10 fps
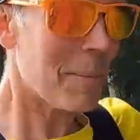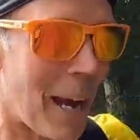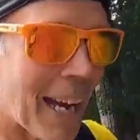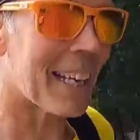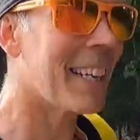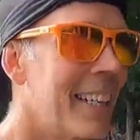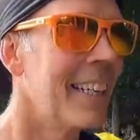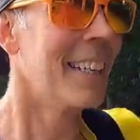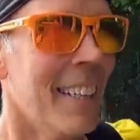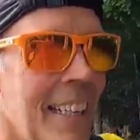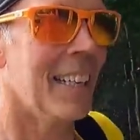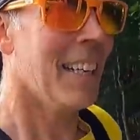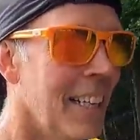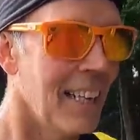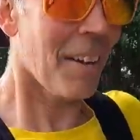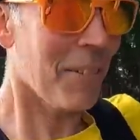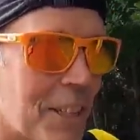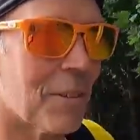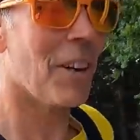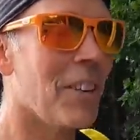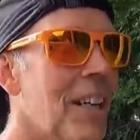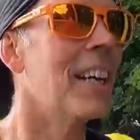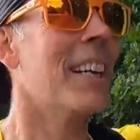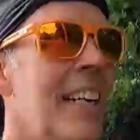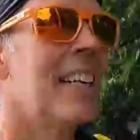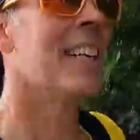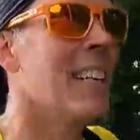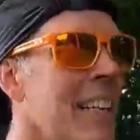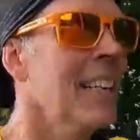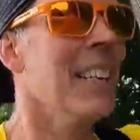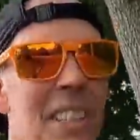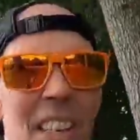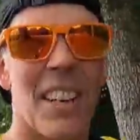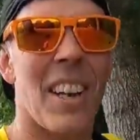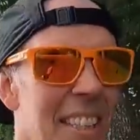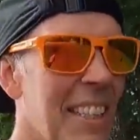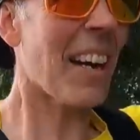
be back. Love this route. So nice to